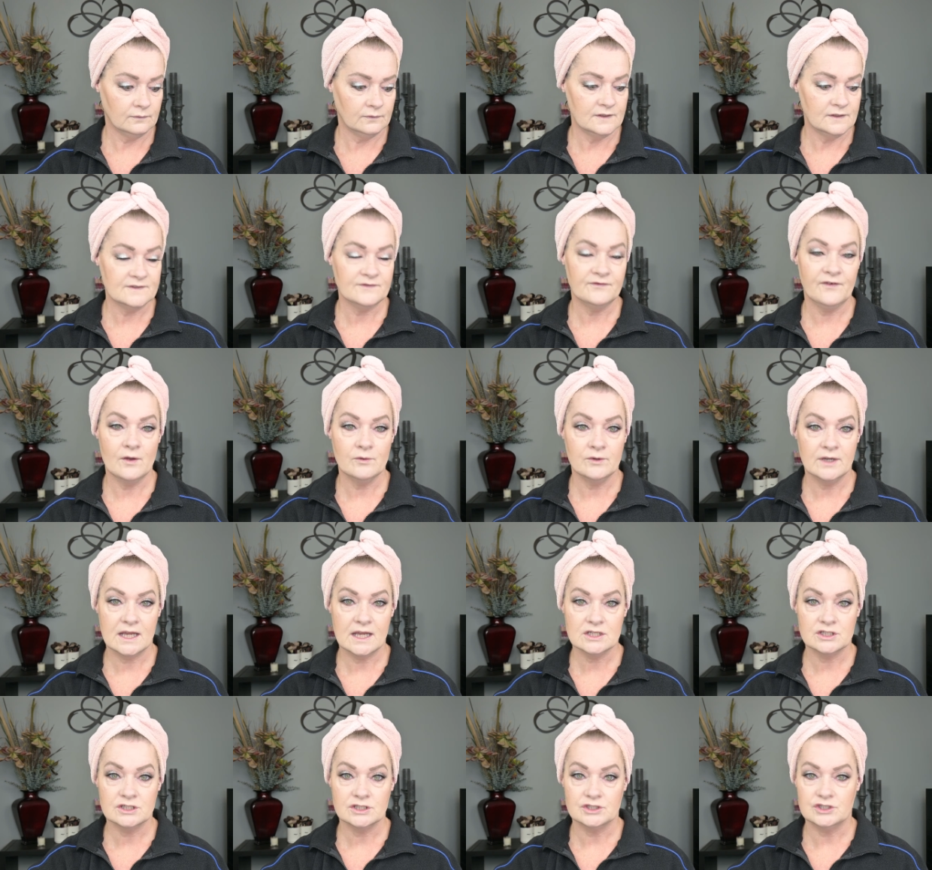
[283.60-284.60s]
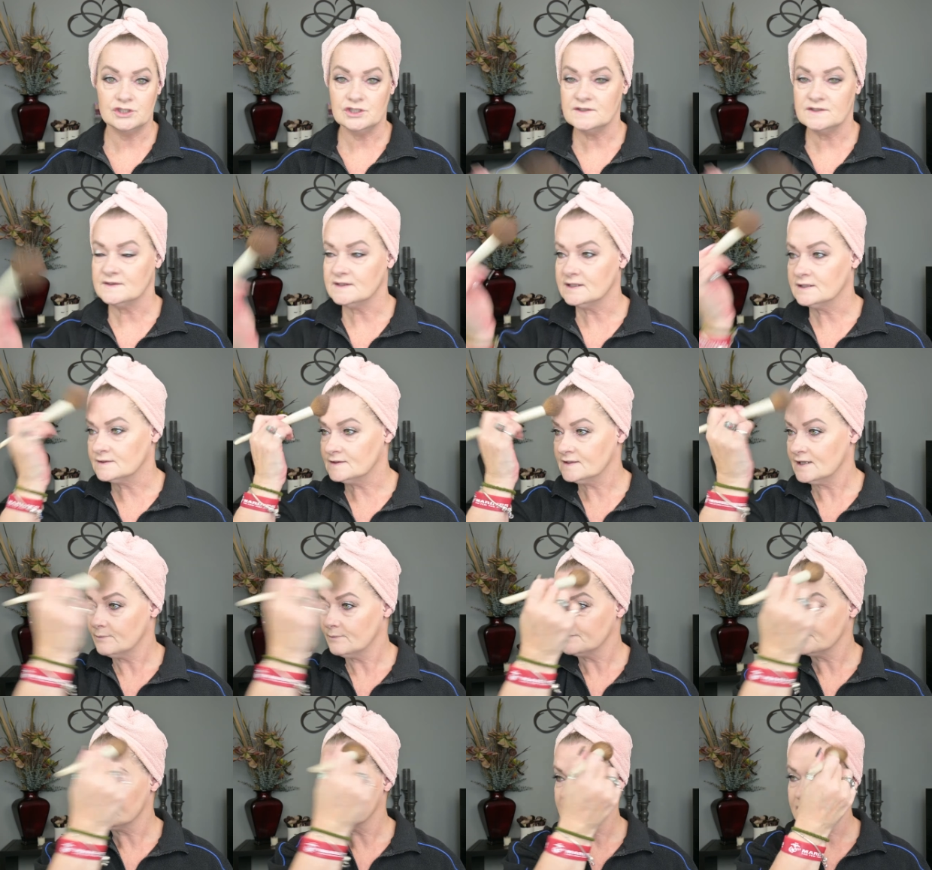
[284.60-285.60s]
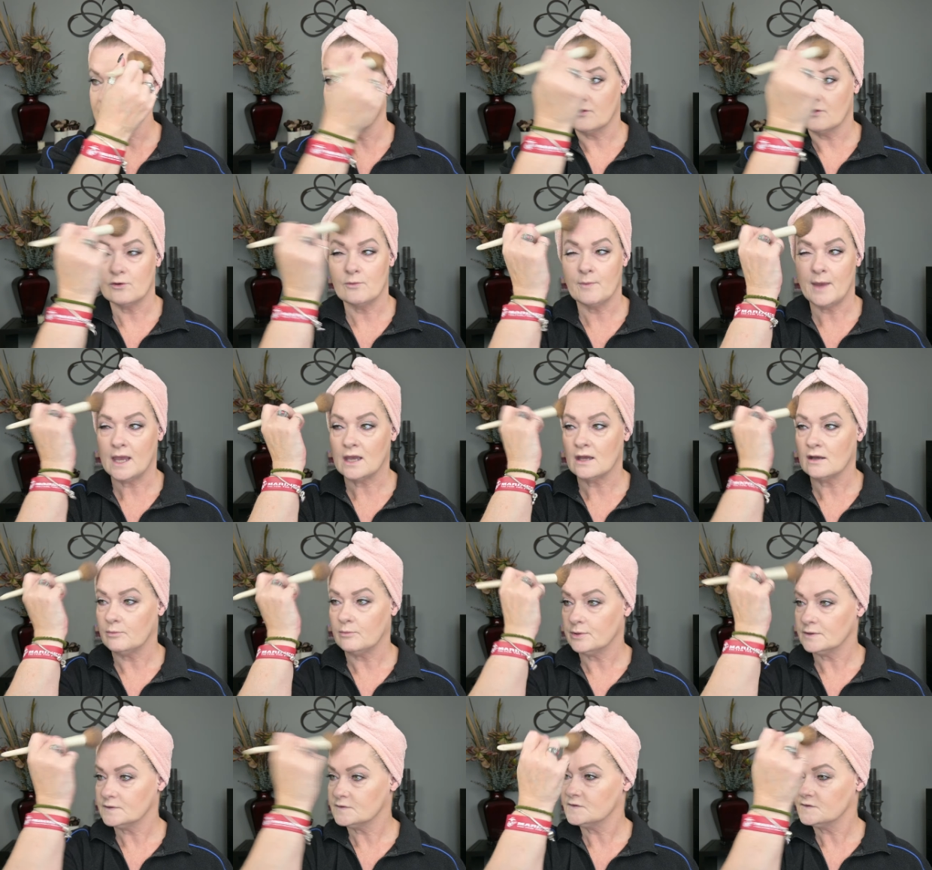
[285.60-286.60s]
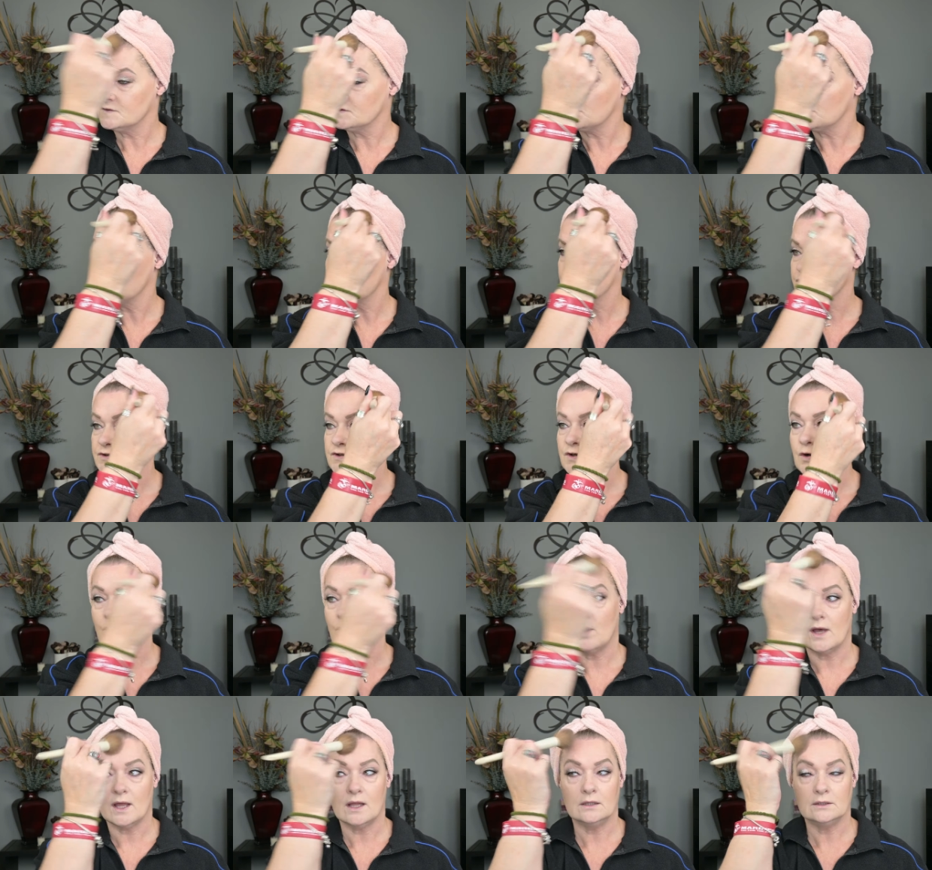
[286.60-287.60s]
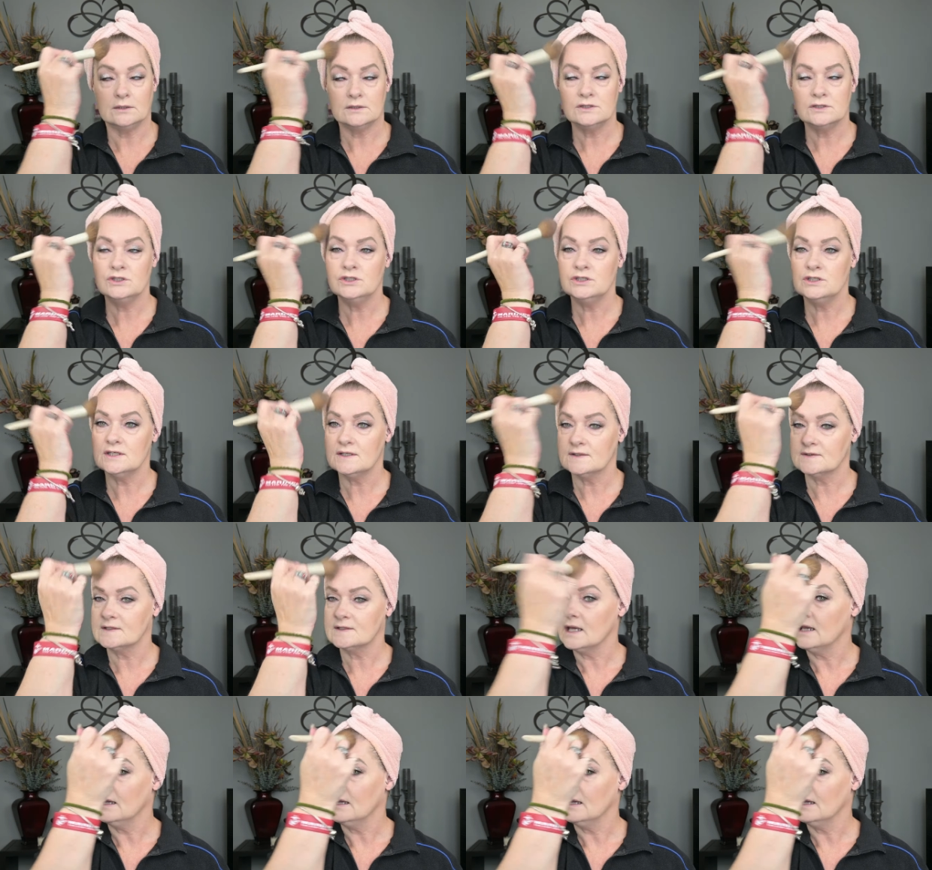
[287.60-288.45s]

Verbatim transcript: This foundation just accepts the other makeup so, so well. Just